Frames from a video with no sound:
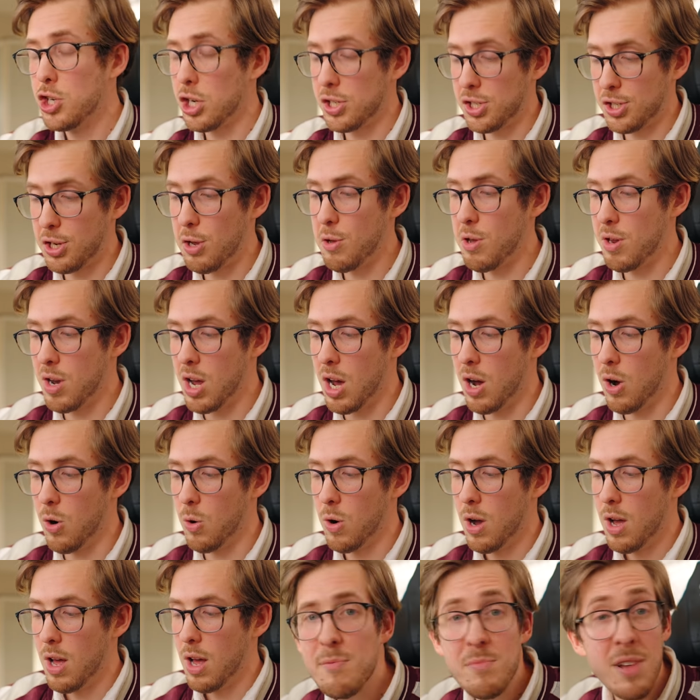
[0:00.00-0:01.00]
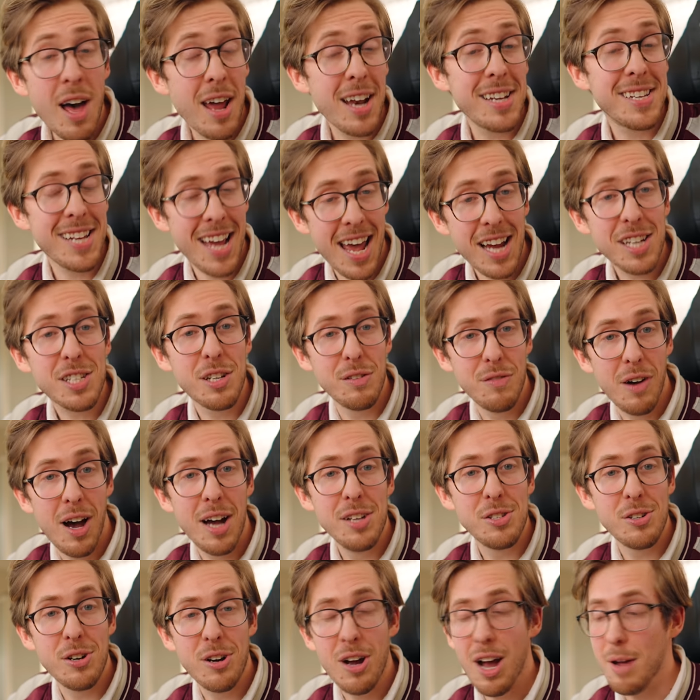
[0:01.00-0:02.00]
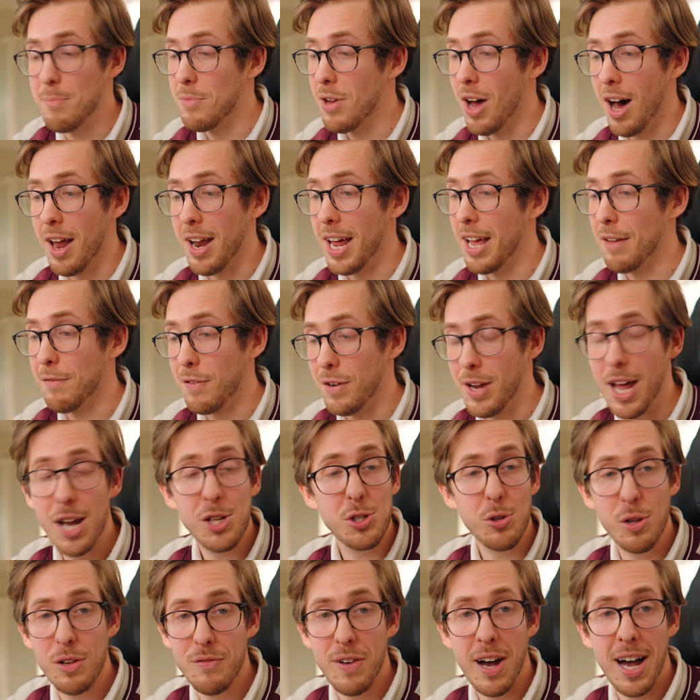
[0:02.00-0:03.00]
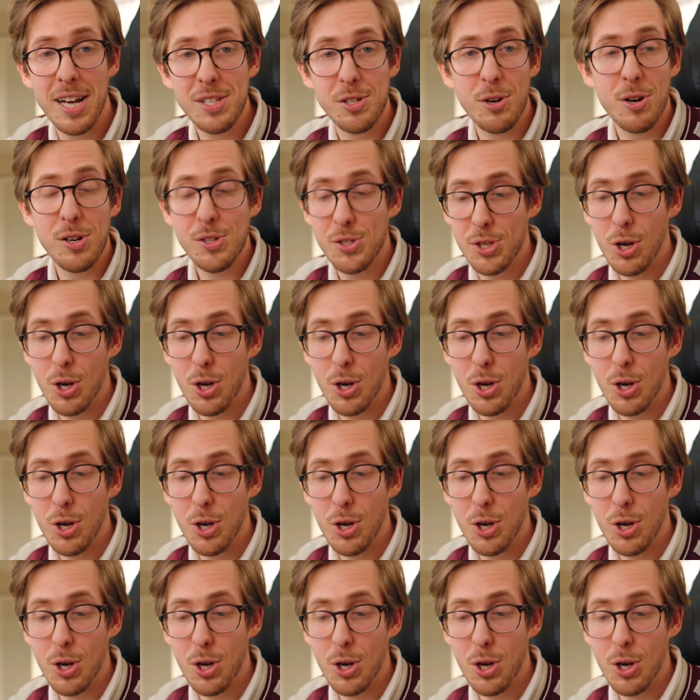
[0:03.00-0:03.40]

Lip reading: just so you know, I am not a tax advisor. I'm not a financial advisor.